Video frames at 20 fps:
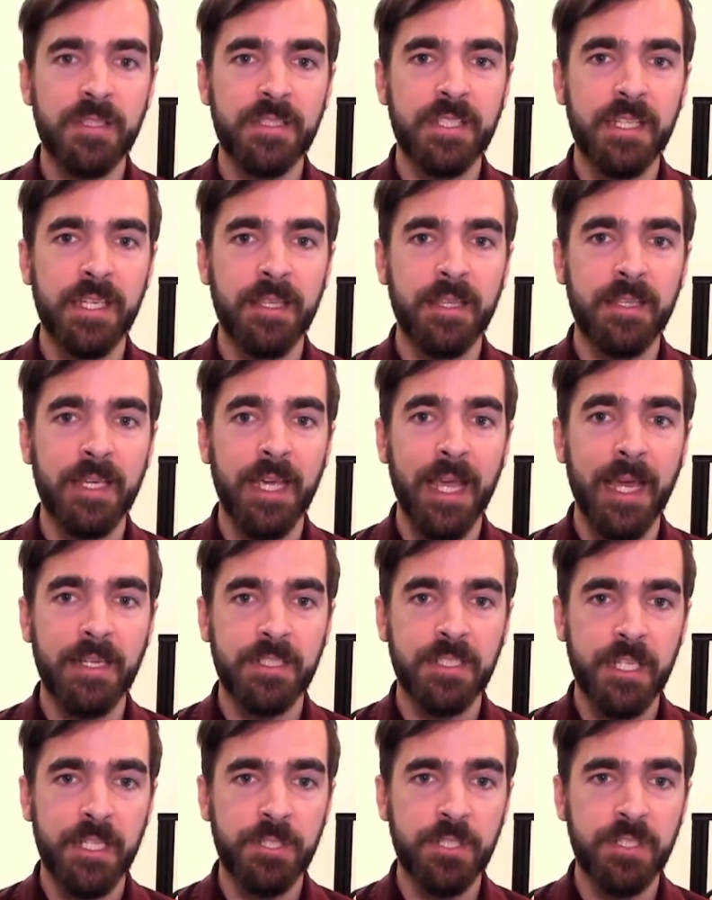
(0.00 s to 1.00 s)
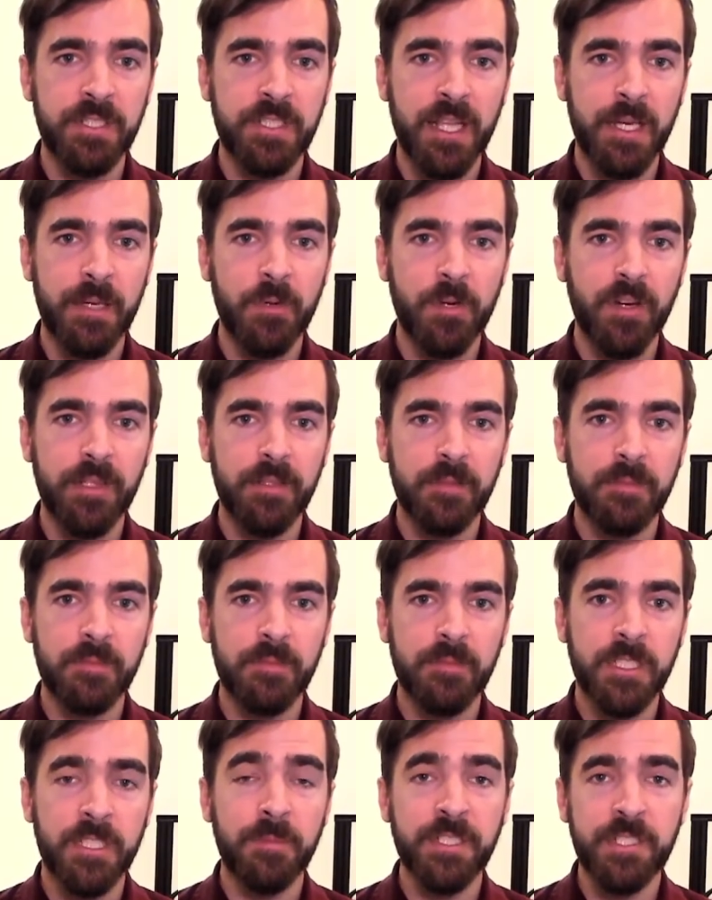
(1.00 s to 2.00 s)
in the annotations library,
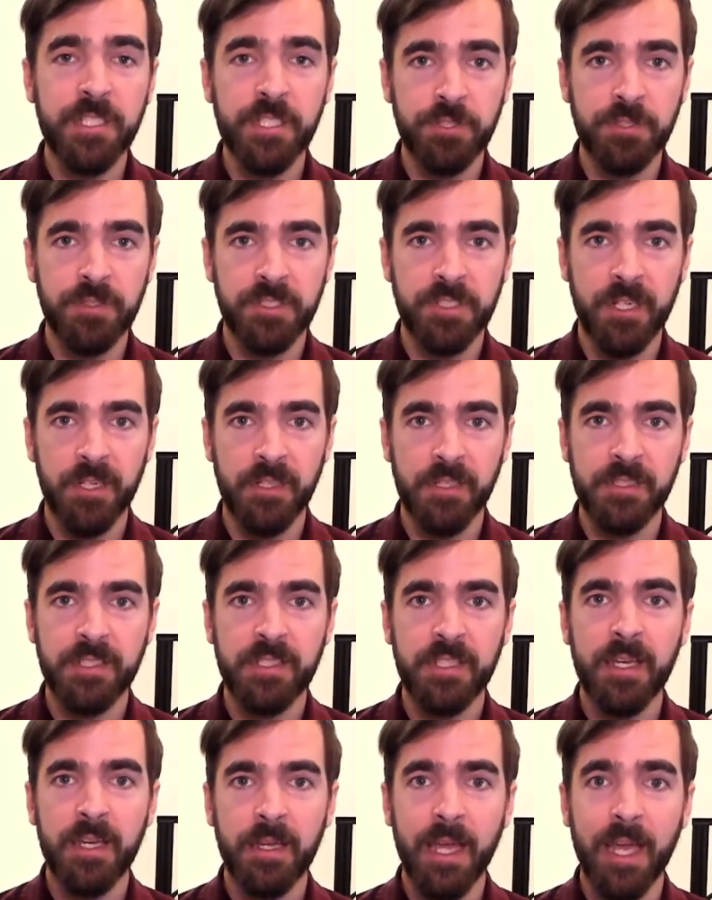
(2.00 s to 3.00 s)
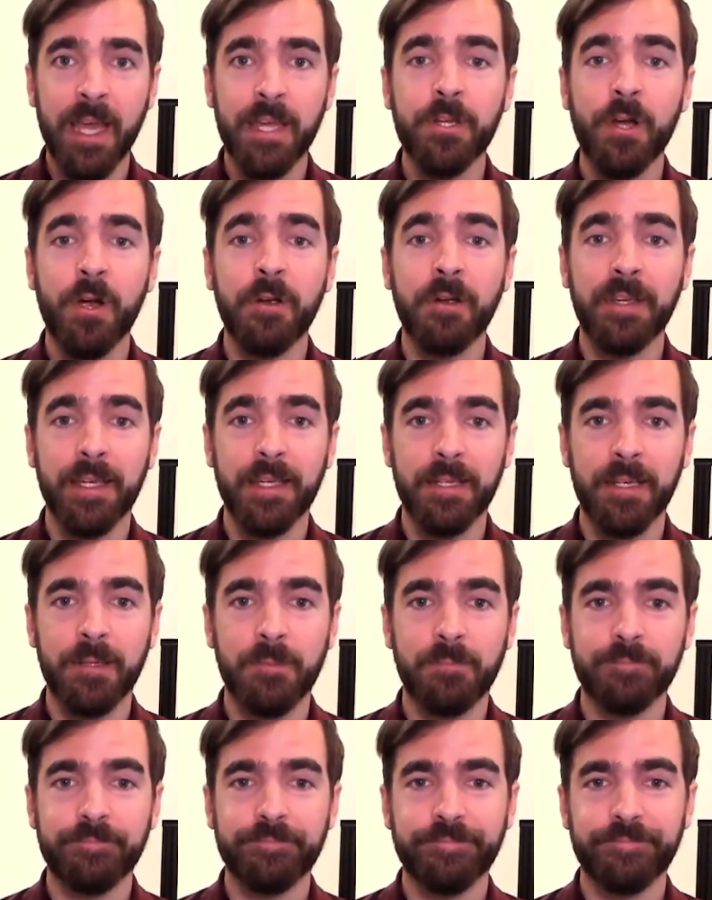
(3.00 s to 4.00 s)
some additional talks, and our
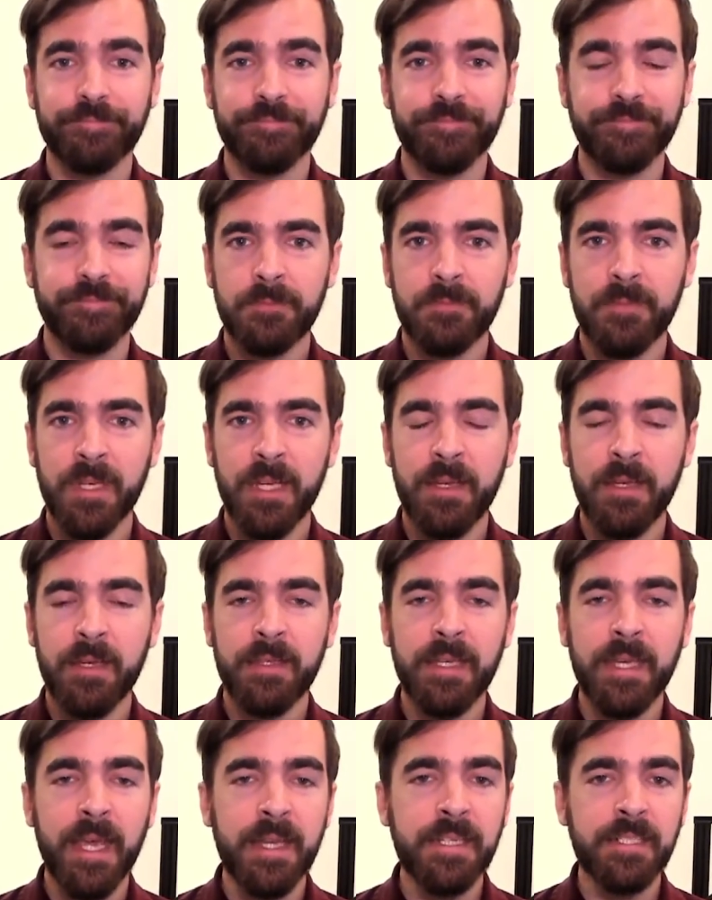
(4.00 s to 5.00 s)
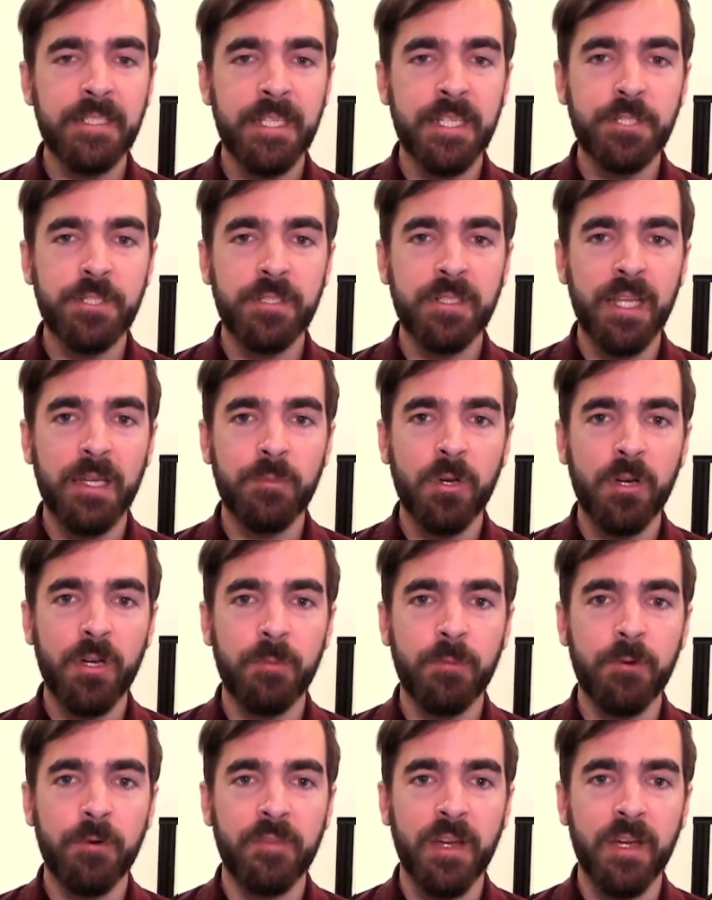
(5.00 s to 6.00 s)
GitHub. The annotation
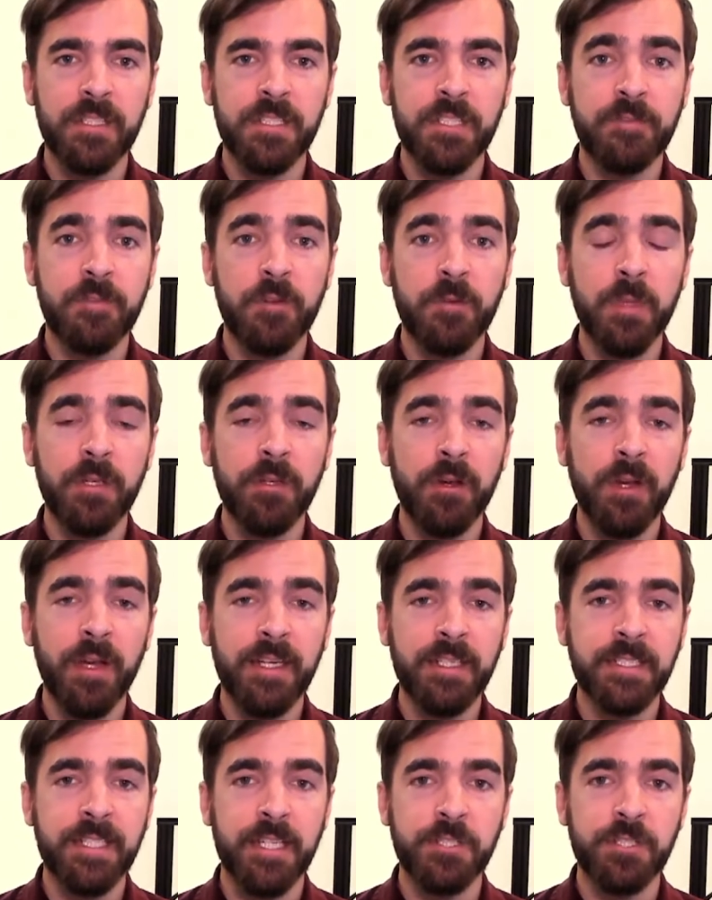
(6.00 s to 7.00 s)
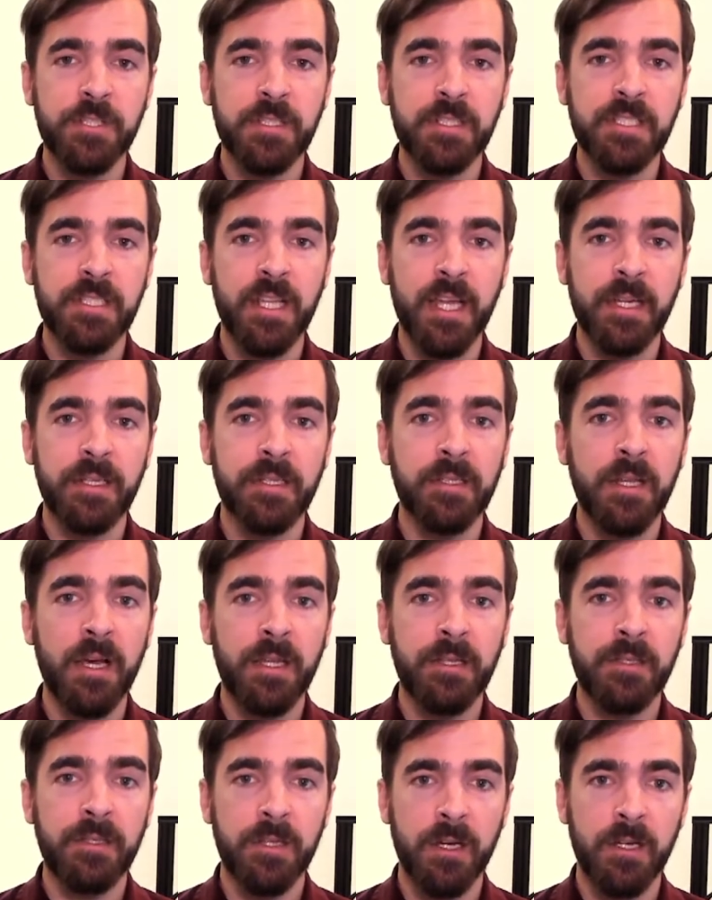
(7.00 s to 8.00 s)
library provides familiar annotations like
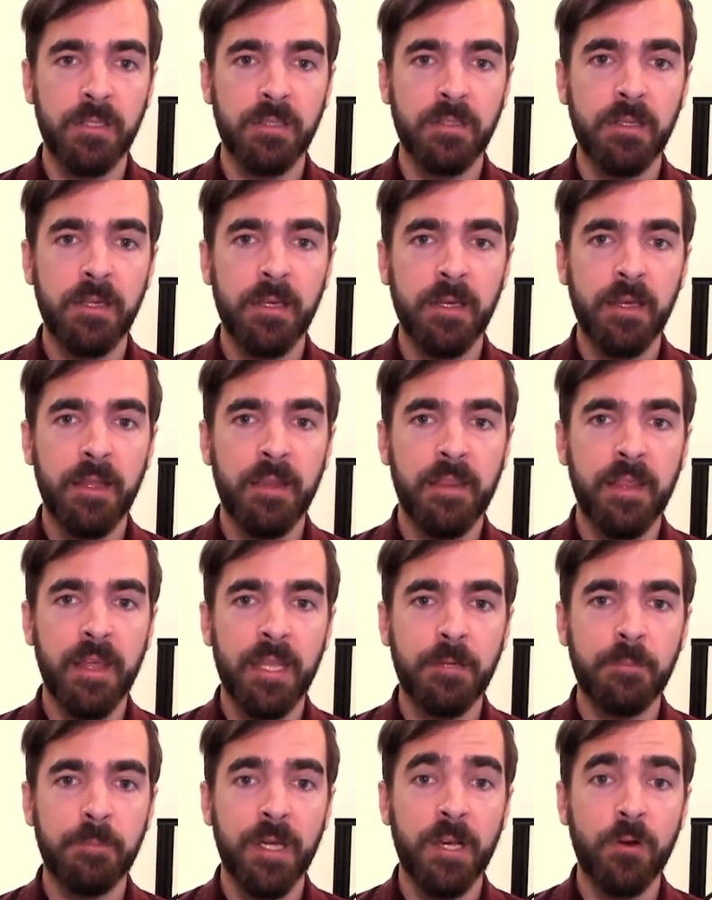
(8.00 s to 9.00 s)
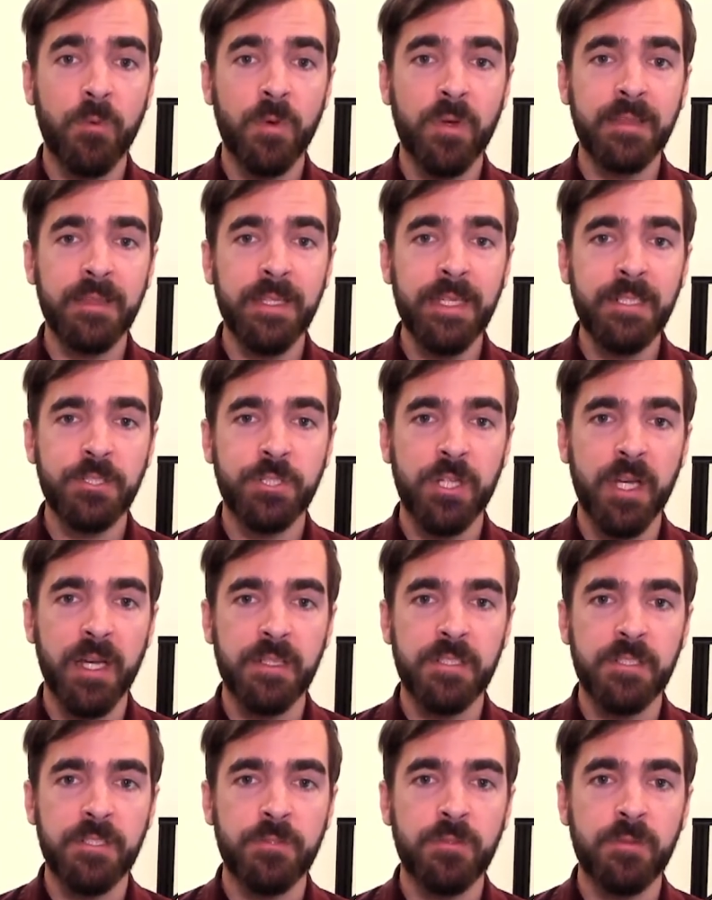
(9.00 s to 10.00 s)
non-null that pair with lint
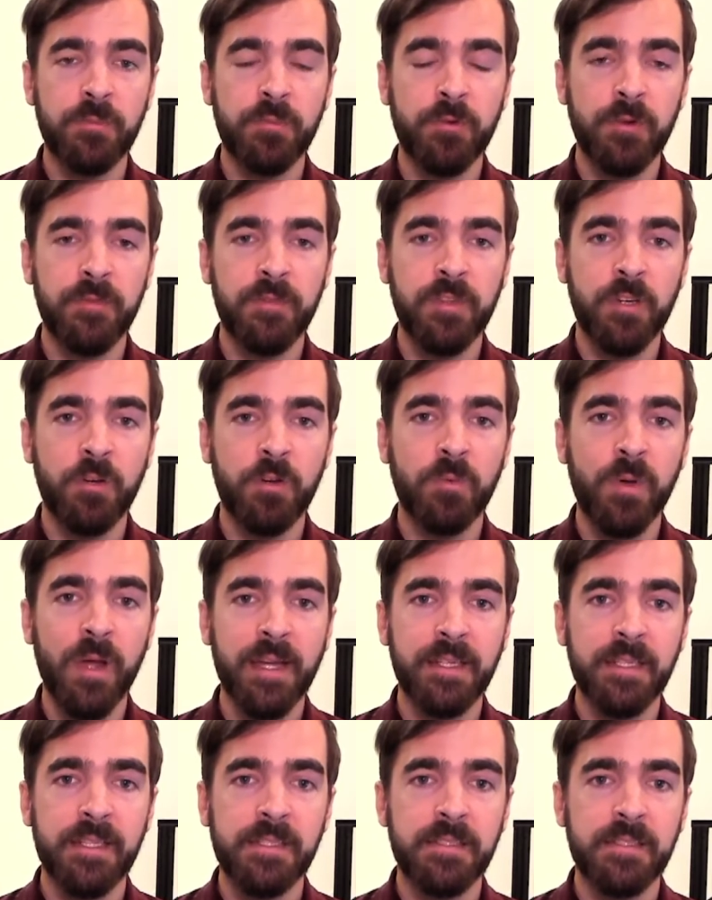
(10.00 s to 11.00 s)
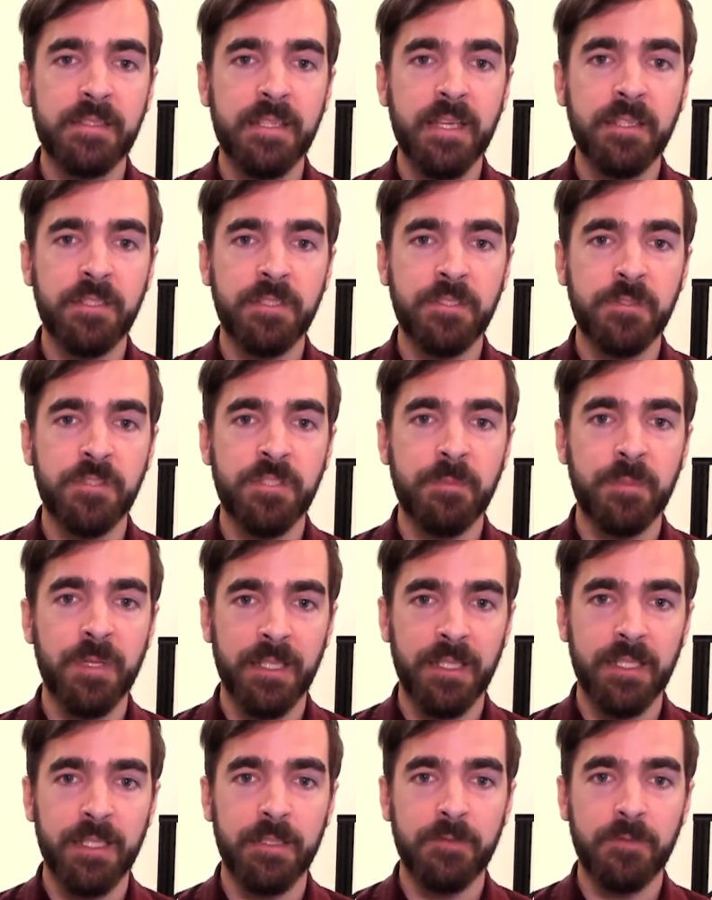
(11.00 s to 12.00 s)
checks to improve the correctness and
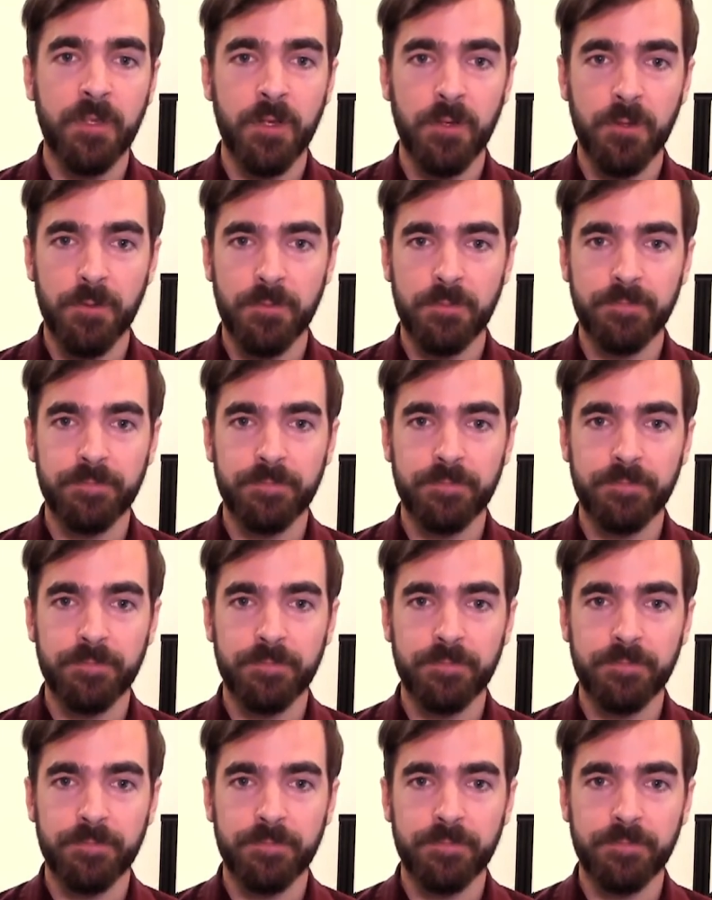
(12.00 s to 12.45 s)
usability of code.